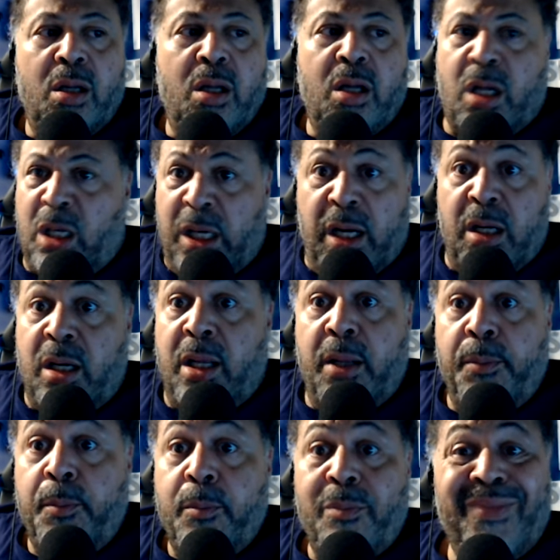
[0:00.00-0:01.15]
Clearly,
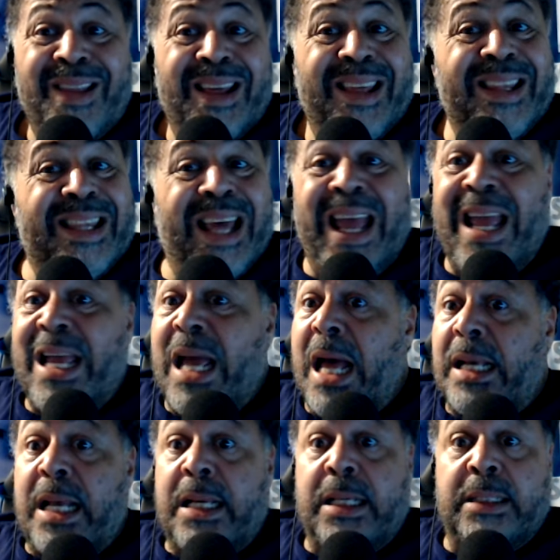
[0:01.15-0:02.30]
they ain't got
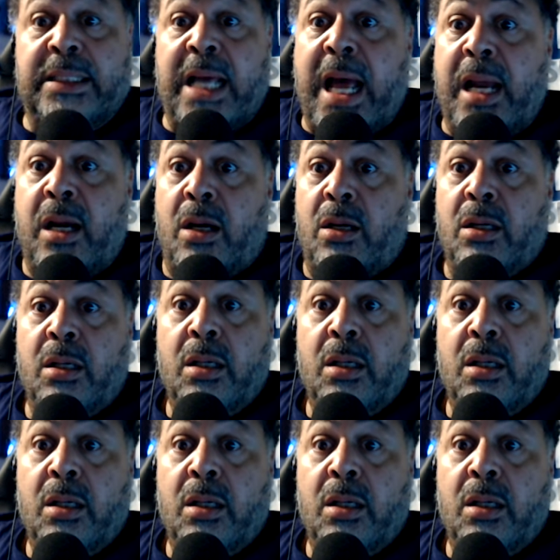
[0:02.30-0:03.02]
that desire.